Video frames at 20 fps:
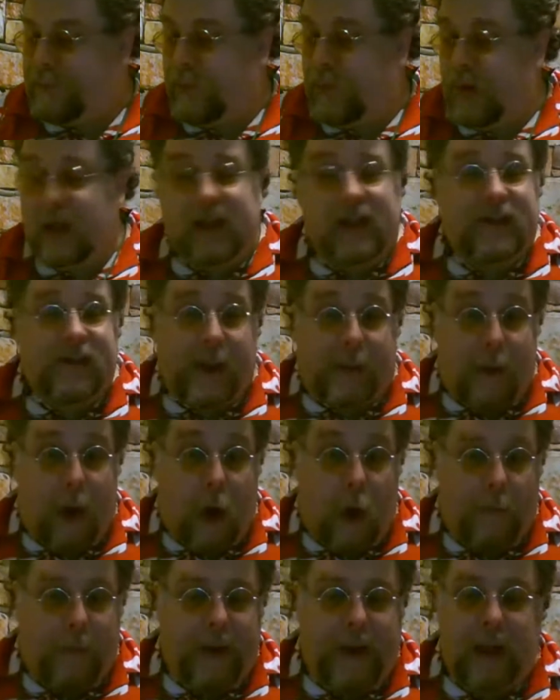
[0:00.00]
least I'm
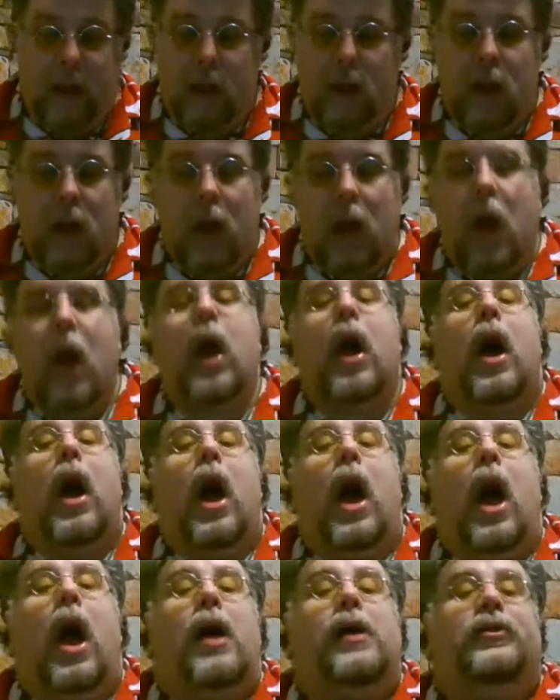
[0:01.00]
hoping.
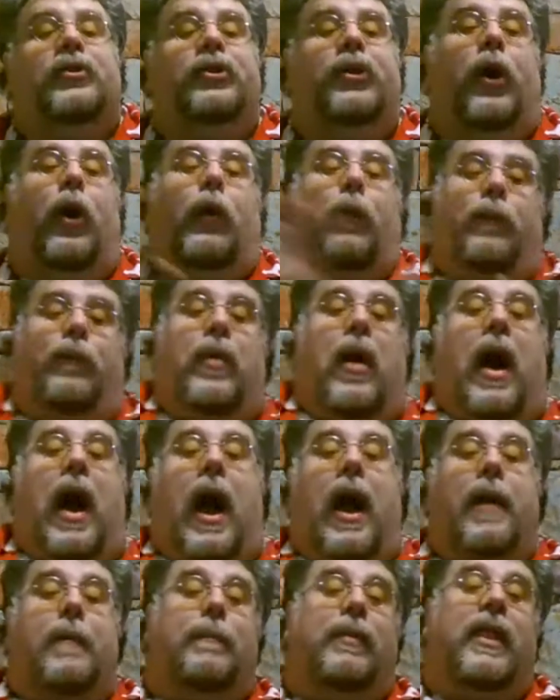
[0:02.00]
So
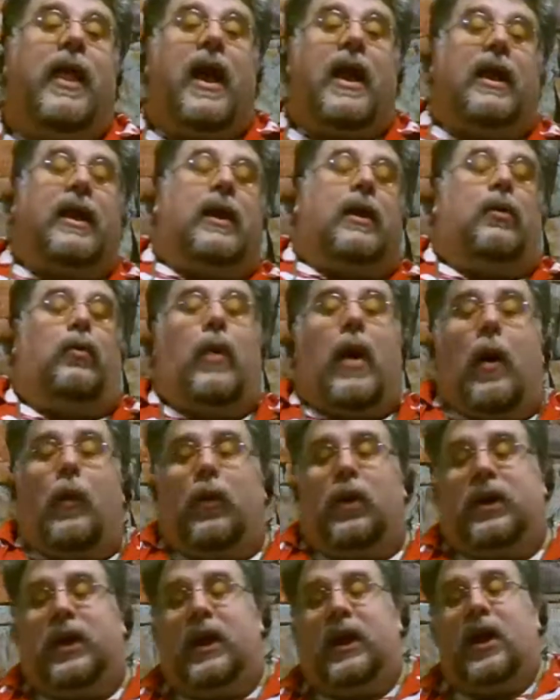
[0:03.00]
I am planning, while
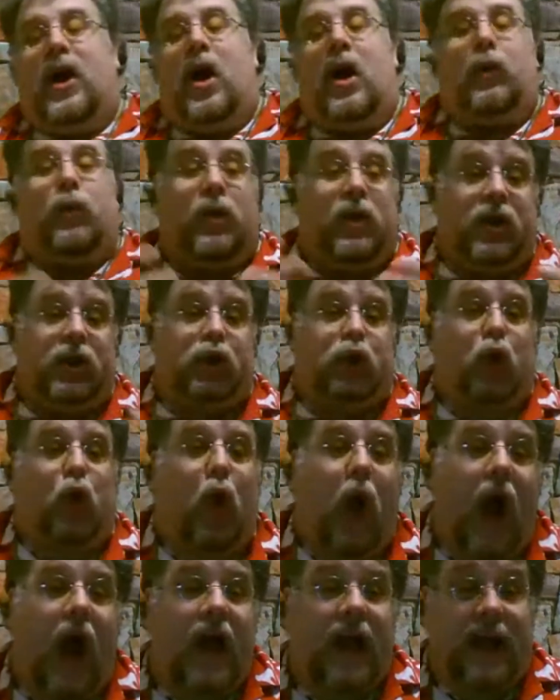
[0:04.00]
we're getting on, we're going to
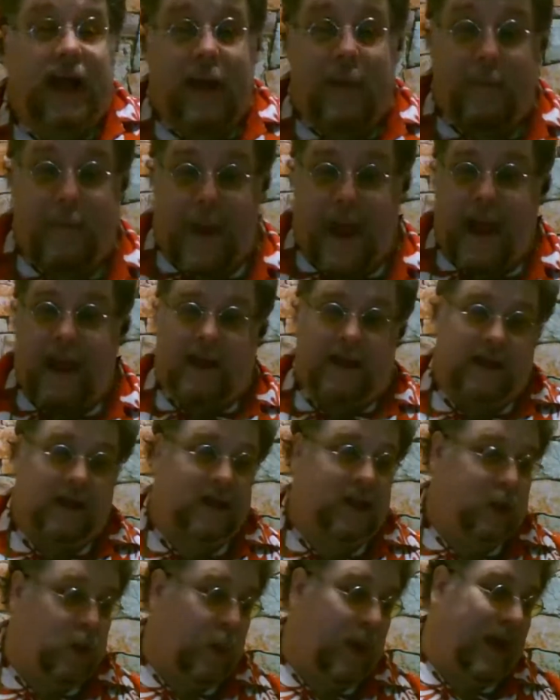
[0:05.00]
try to get back in the
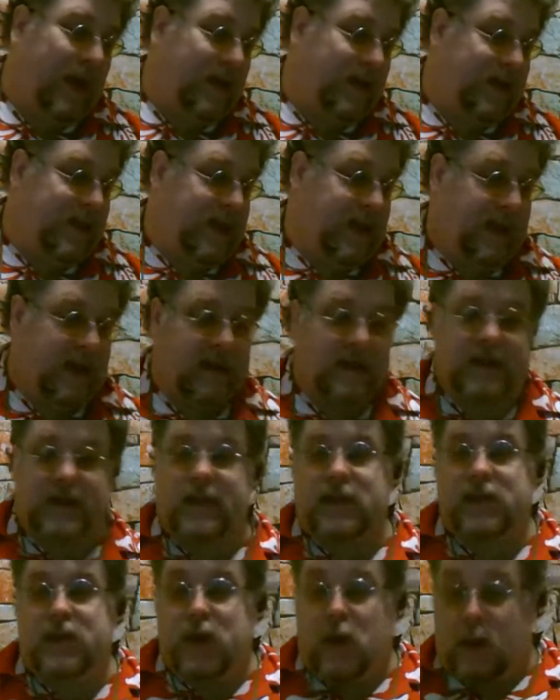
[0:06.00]
swing of things.
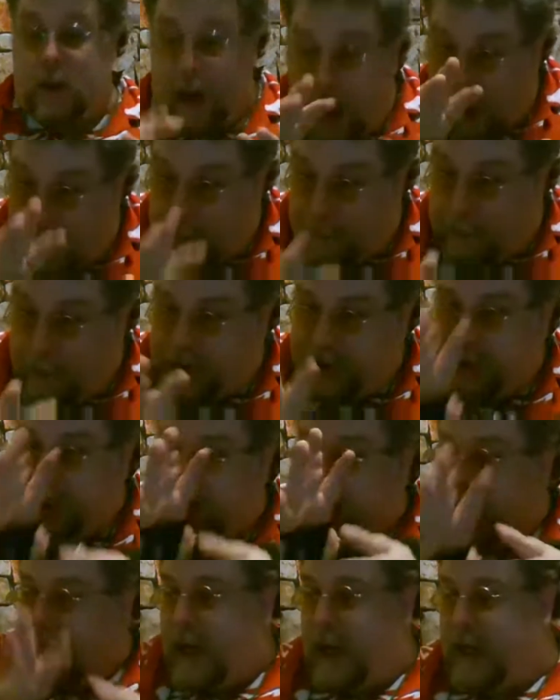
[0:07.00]
So I
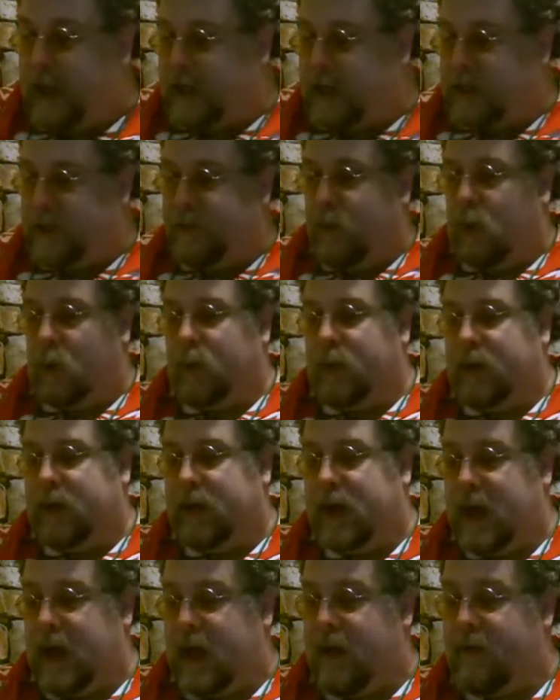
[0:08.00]
appreciate any support we can
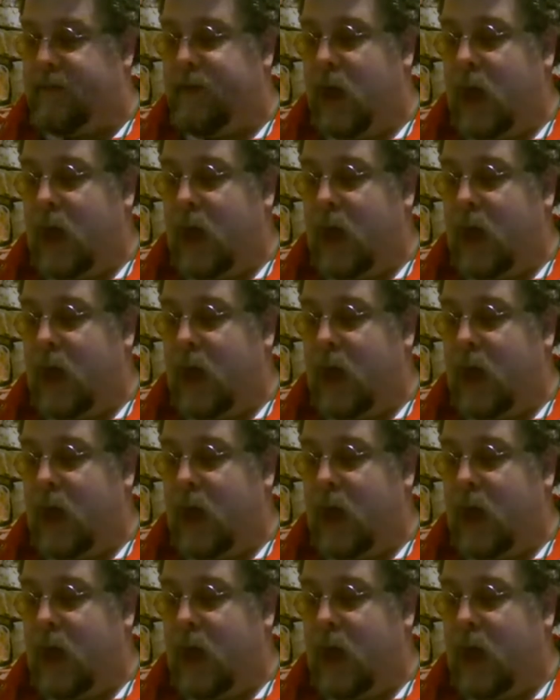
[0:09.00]
have.